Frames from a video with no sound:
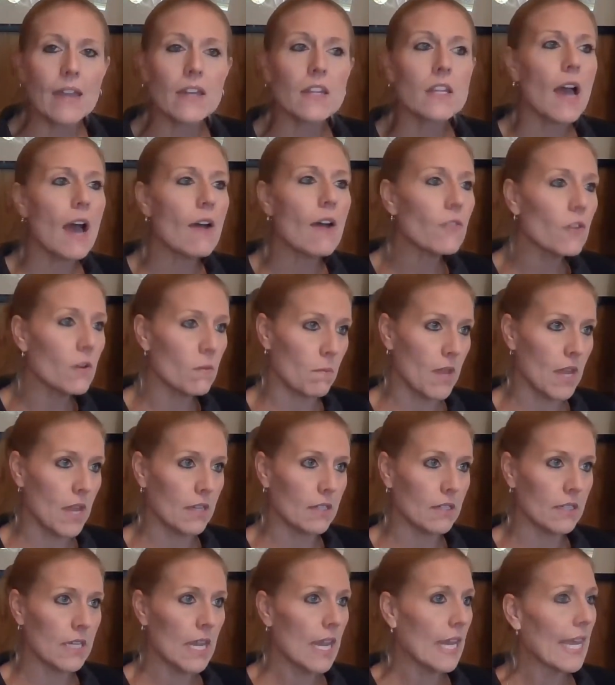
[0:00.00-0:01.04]
And
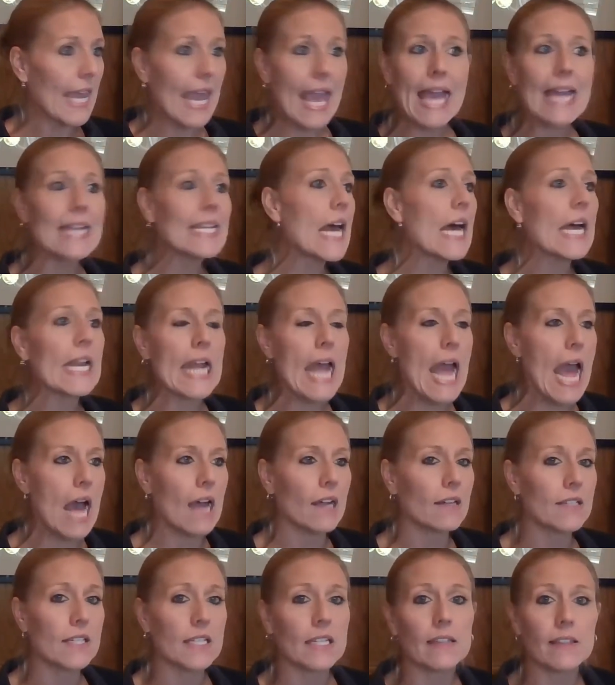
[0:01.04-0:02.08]
government cannot
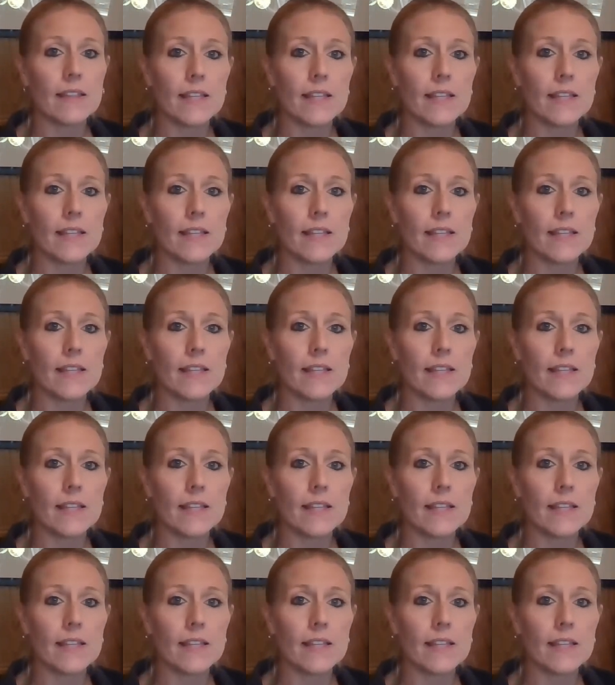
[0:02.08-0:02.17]
act,